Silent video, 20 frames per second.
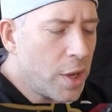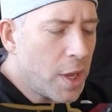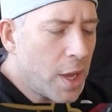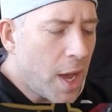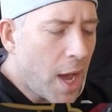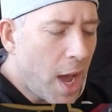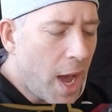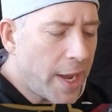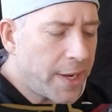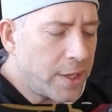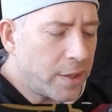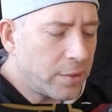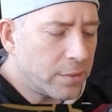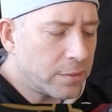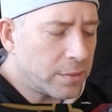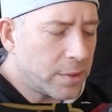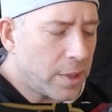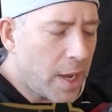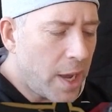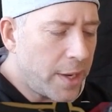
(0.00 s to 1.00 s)
I
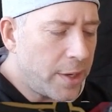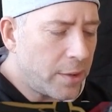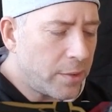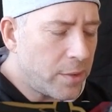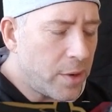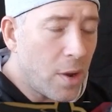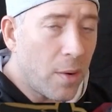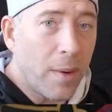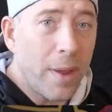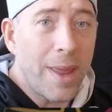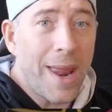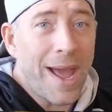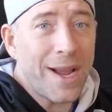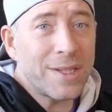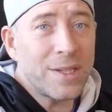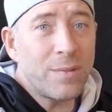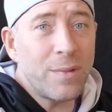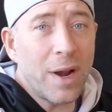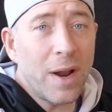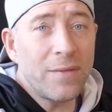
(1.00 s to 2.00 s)
don't know. And
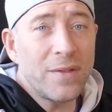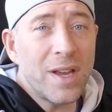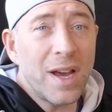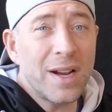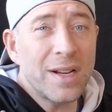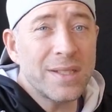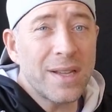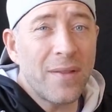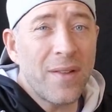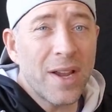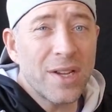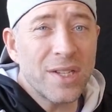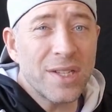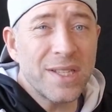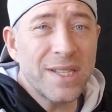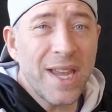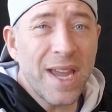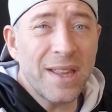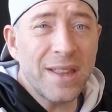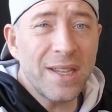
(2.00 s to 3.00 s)
actually what I've done is I've actually
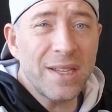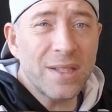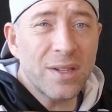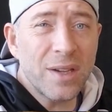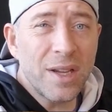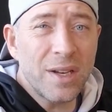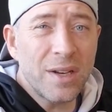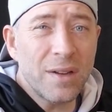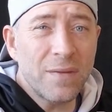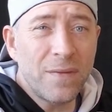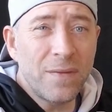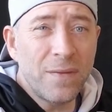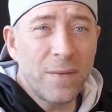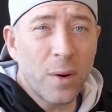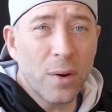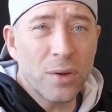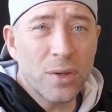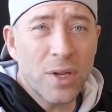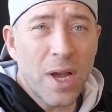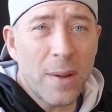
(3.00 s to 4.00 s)
scanned these into
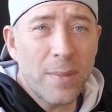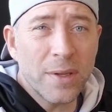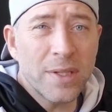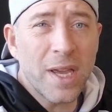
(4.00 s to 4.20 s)
Photoshop.